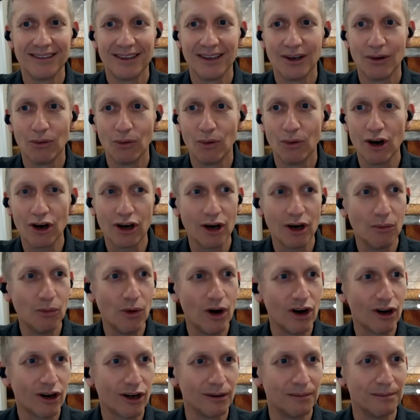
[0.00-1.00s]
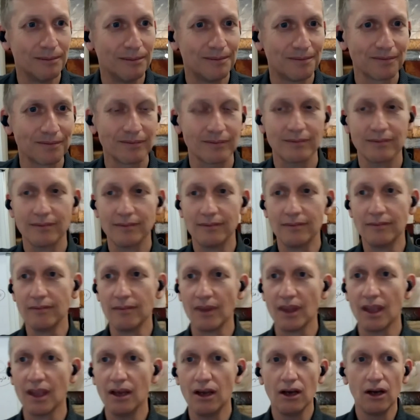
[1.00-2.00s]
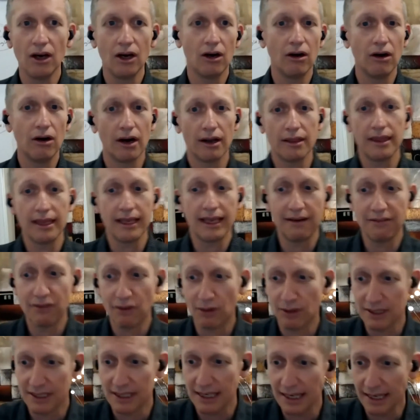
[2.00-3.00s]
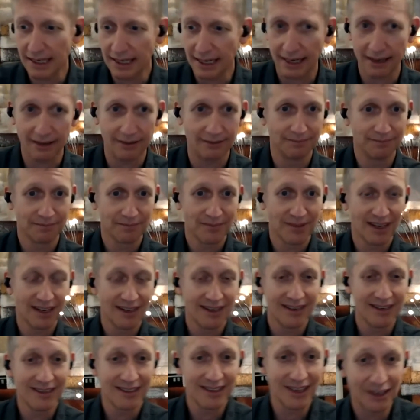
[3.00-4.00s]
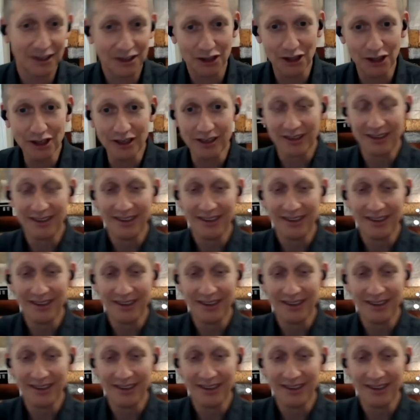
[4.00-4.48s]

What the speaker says: Welcome, welcome. All right, I think everyone's here now. So it's good.